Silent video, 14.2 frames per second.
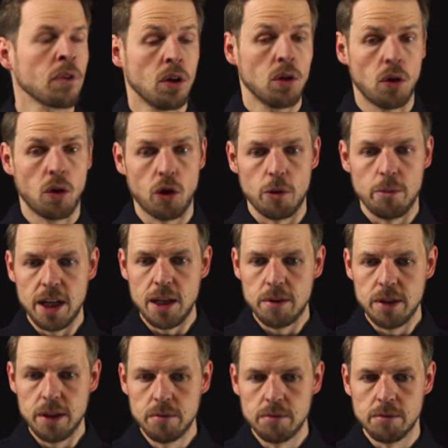Or
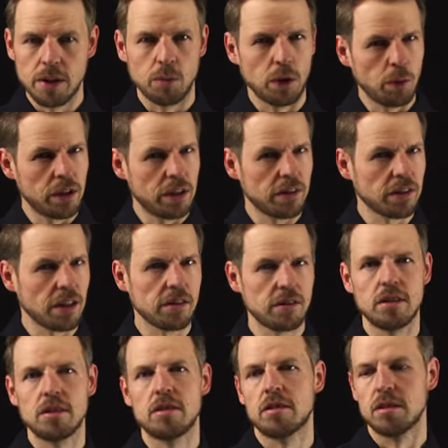maybe, and we will discuss
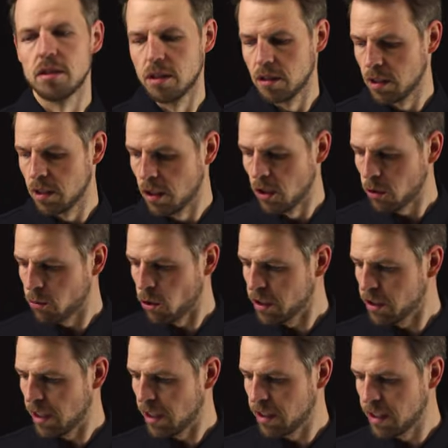this in a lot more
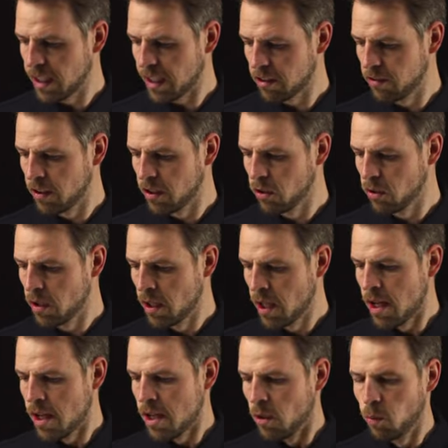detail in the next video,
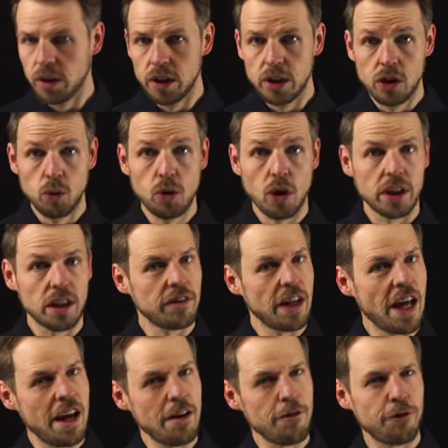we do not even
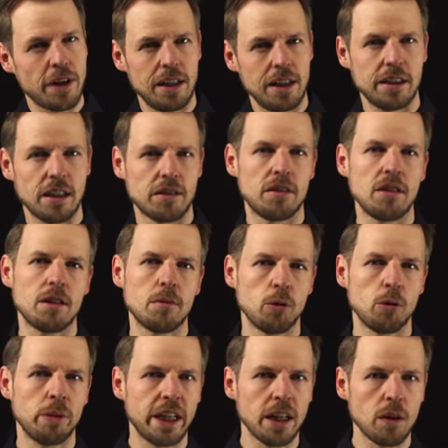have a linear system to
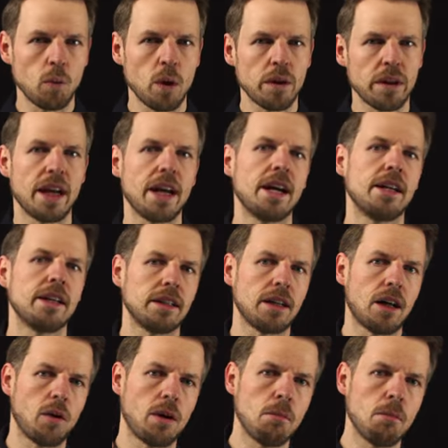begin with, and
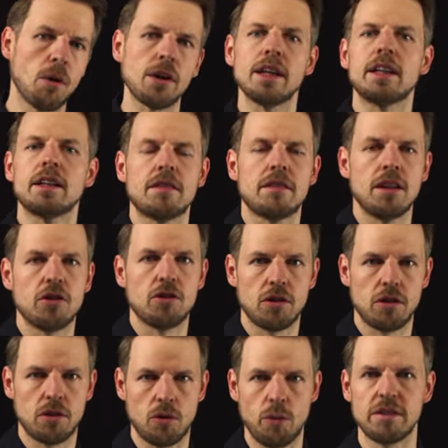our modeling
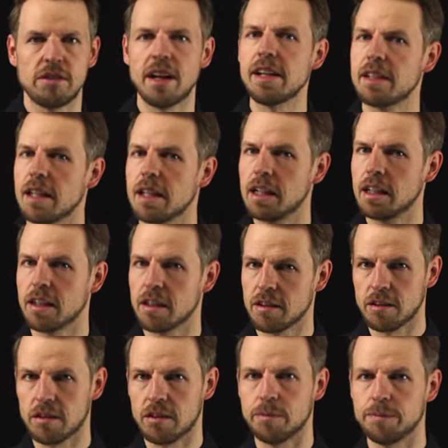decisions resulted in a linear
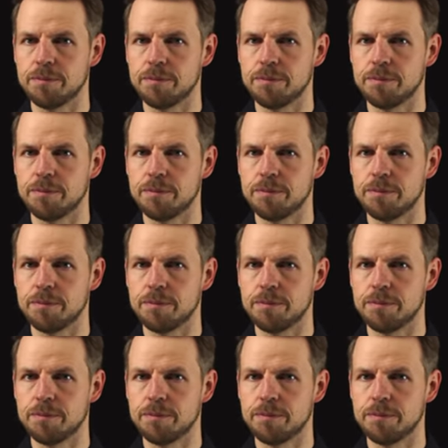system.